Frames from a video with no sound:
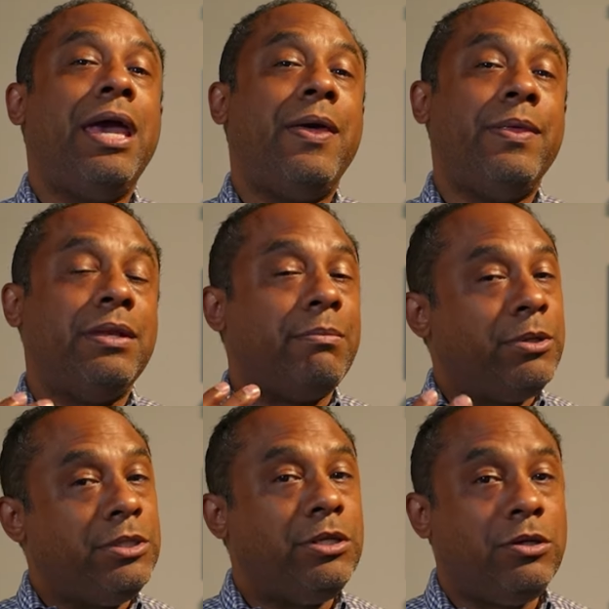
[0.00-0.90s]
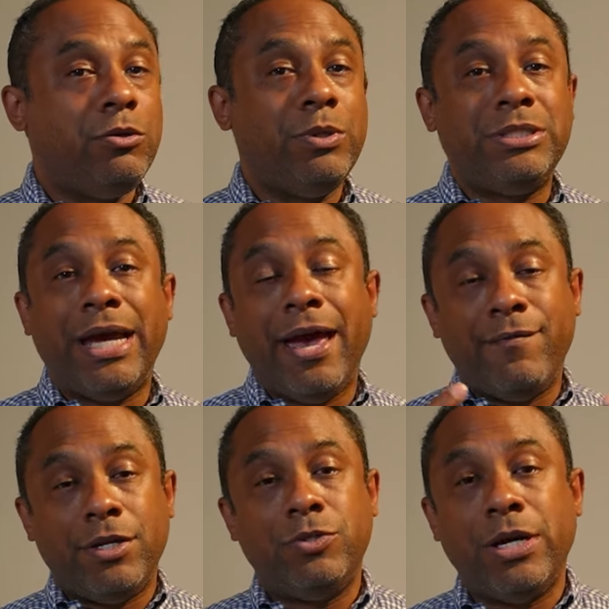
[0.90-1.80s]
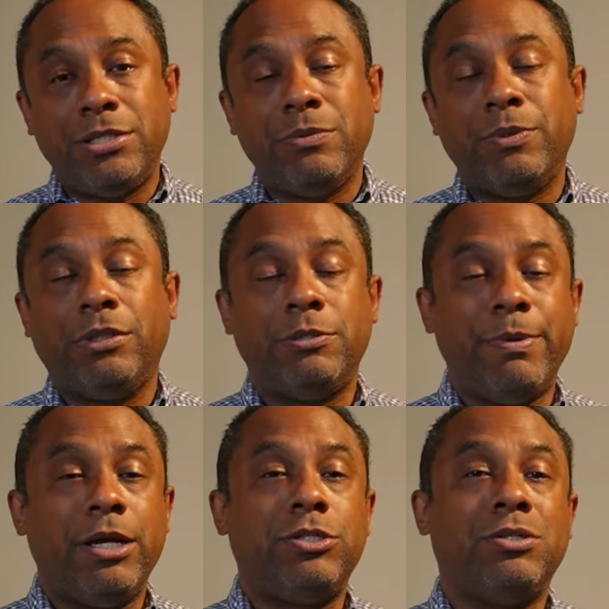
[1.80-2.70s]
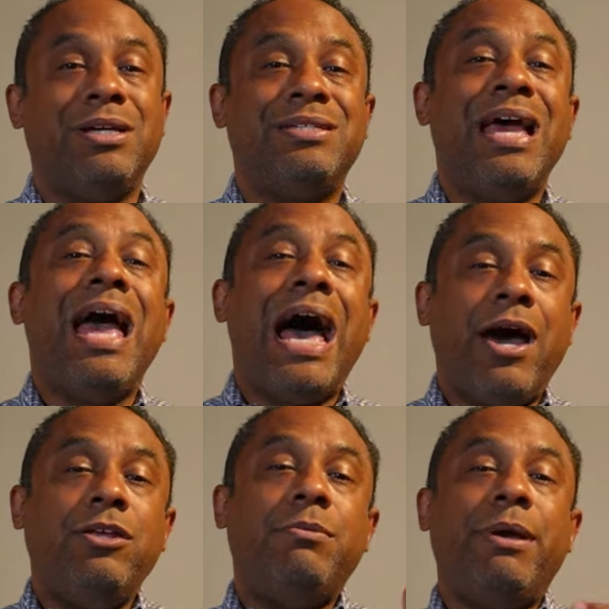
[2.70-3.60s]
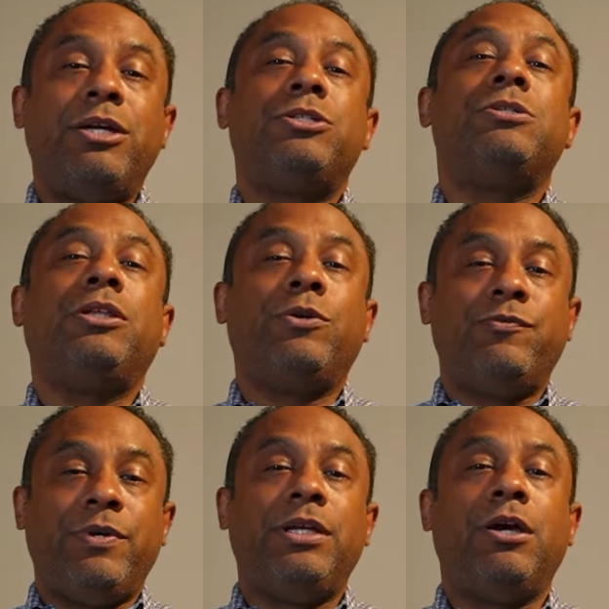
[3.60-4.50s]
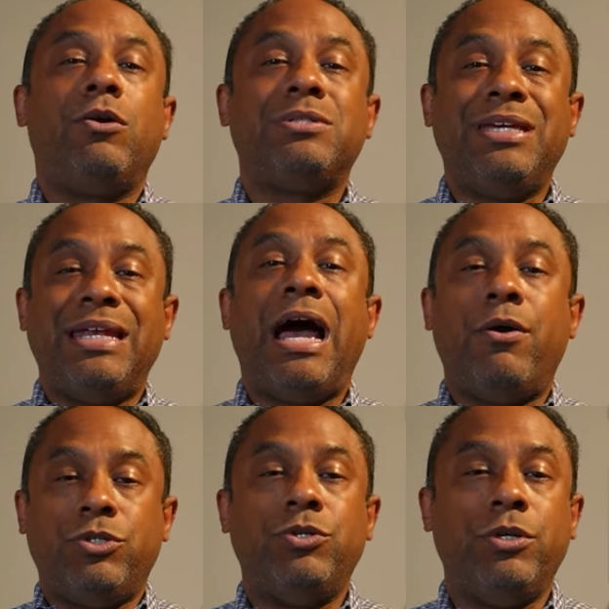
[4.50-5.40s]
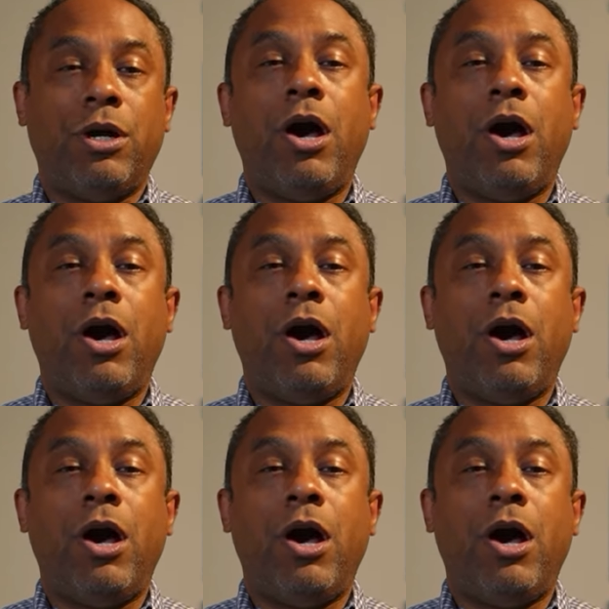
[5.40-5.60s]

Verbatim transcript: And then number two, which I haven't addressed it with the special, is how do you make sure that those videos get out to your